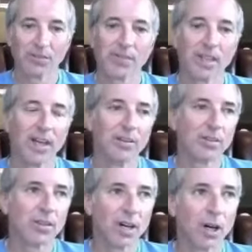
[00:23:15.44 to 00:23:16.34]
And
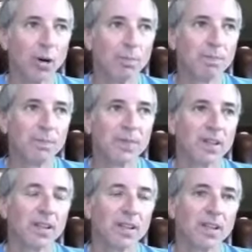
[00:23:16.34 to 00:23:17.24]
so
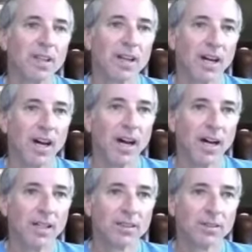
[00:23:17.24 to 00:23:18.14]

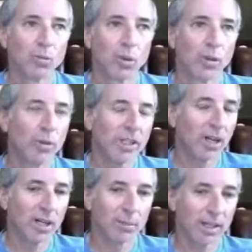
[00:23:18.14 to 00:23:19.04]
when we
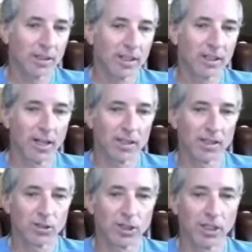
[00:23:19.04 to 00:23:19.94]
talk about
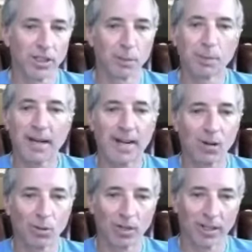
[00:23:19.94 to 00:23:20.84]
technology and the
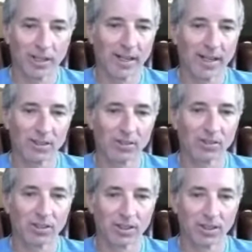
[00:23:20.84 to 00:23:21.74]
power it
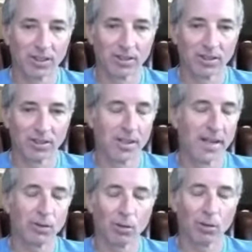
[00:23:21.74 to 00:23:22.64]
has in the
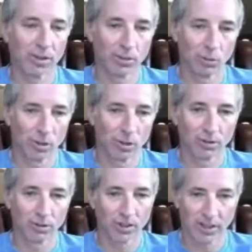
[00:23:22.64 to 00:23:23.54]
networking
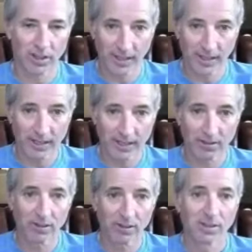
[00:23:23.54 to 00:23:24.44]
world to
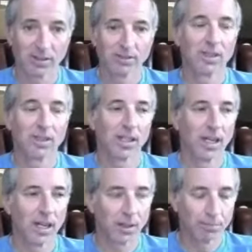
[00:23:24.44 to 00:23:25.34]
connect,
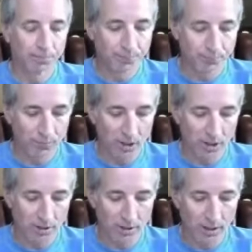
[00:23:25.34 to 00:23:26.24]

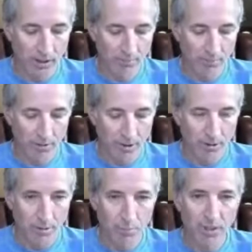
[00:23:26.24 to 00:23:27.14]
the
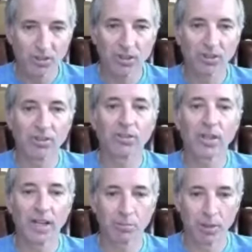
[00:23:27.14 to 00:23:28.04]
mission
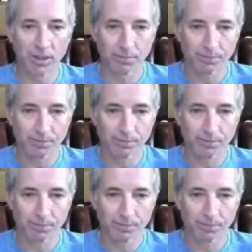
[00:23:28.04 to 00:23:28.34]
statement